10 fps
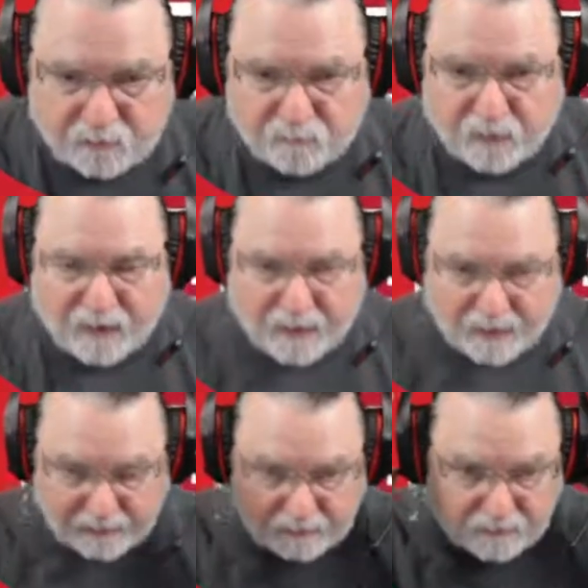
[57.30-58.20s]

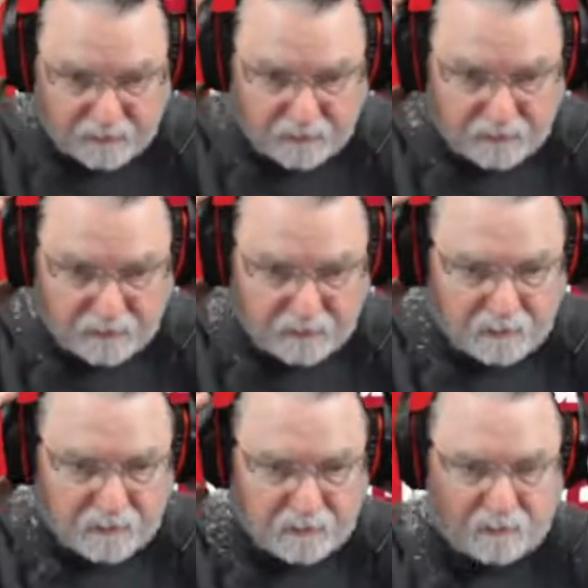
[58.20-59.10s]
by
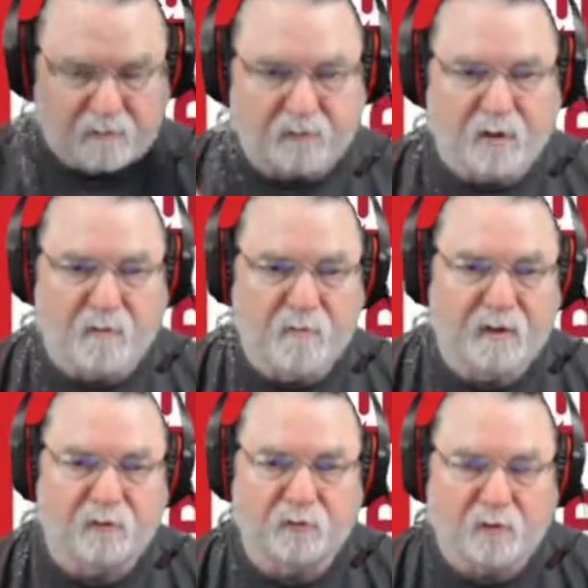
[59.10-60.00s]

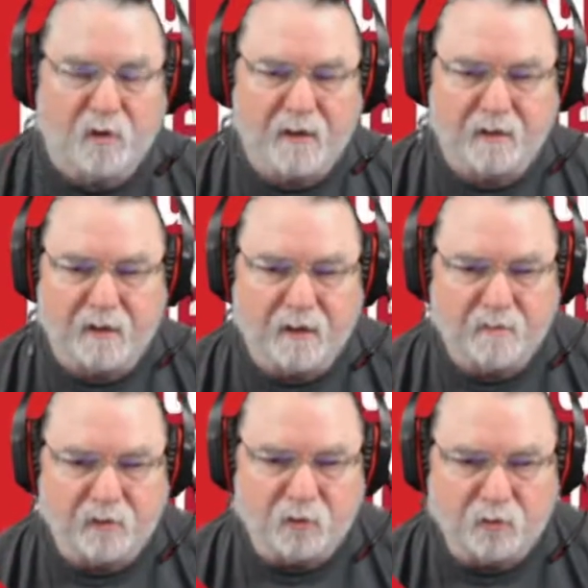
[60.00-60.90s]
thumbnails right now
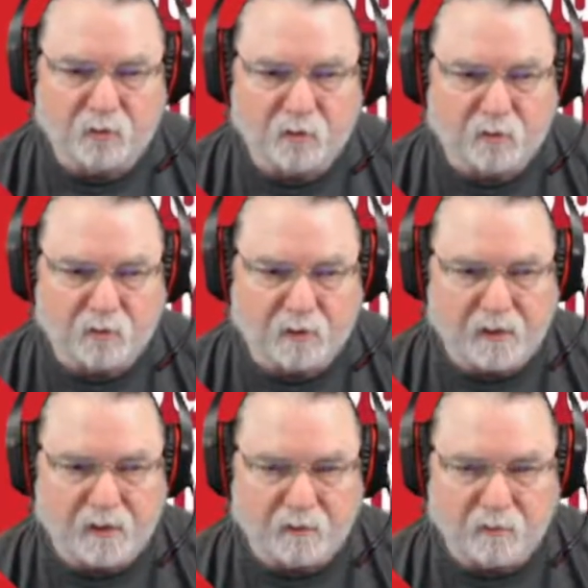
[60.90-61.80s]
that you can create
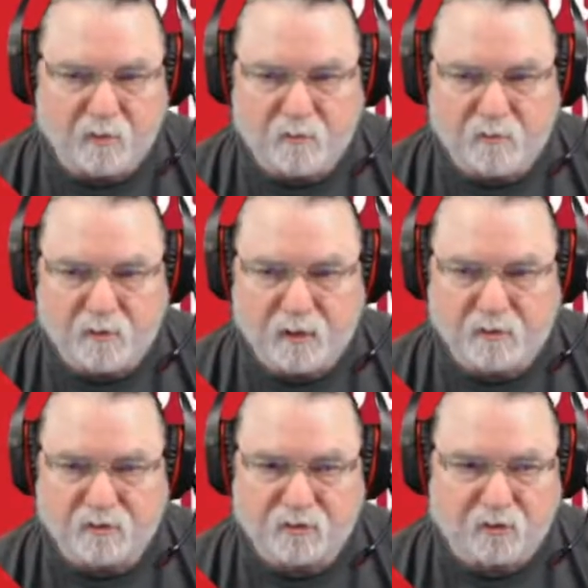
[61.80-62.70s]
your own, and I
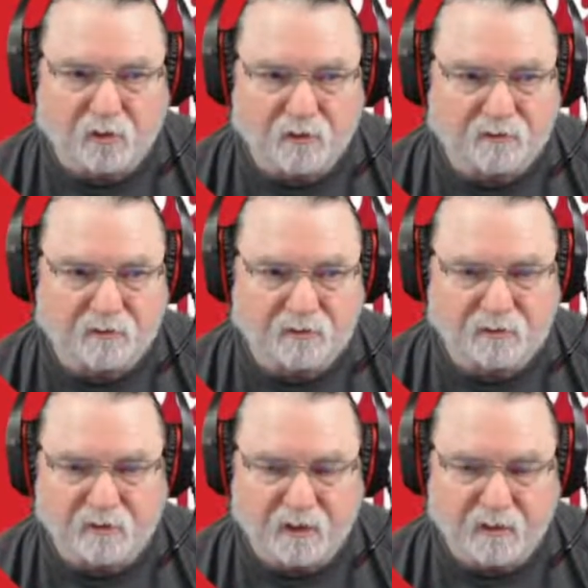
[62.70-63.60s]
just tossed this
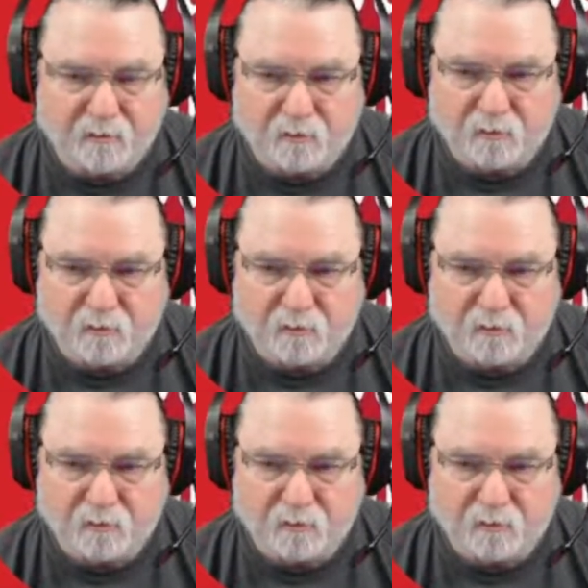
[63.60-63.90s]
together